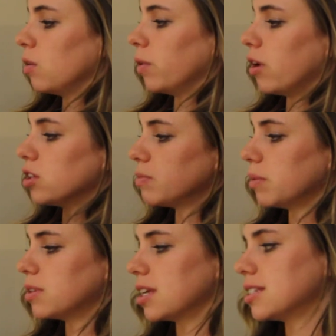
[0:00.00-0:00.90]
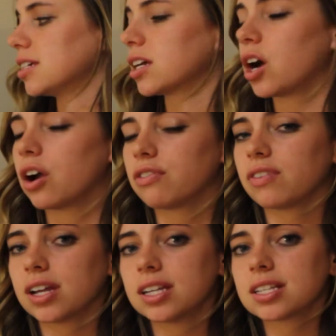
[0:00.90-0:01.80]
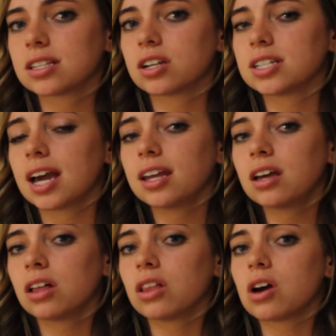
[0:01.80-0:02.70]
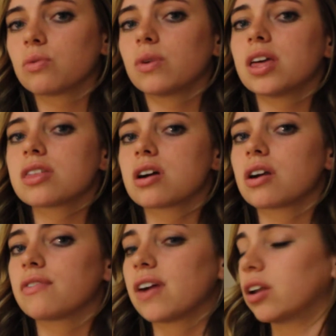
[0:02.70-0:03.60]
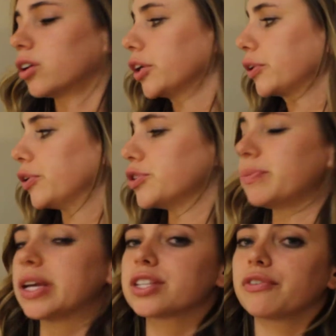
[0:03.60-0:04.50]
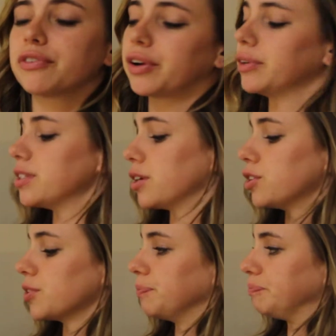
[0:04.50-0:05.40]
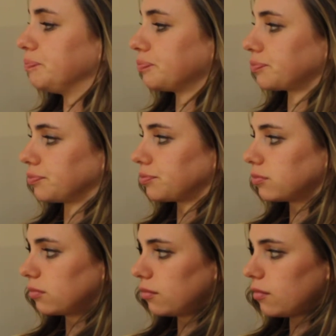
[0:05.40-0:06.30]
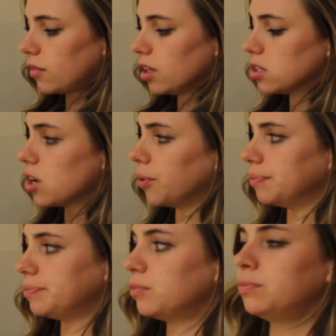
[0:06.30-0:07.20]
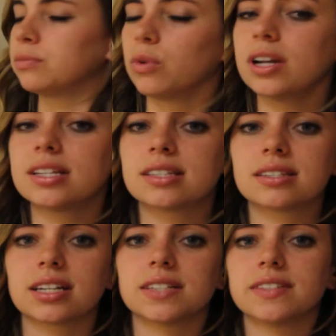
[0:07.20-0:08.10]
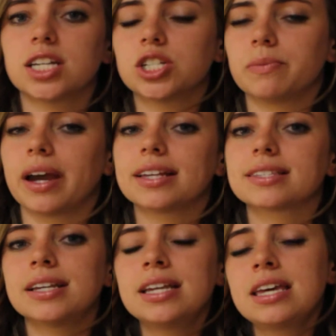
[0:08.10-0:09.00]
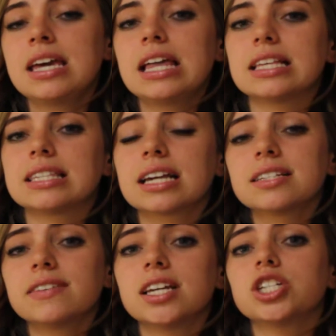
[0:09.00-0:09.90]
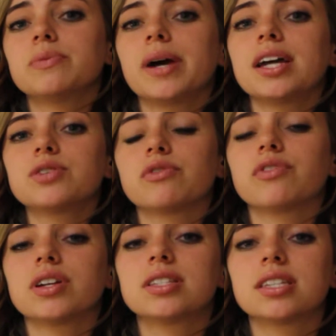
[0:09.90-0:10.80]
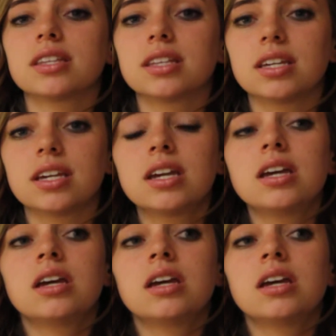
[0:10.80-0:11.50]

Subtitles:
We will also be presenting our findings and our data along with our final conclusion based off of our research. So, what is the selective attention bias? The selective attention bias refers to the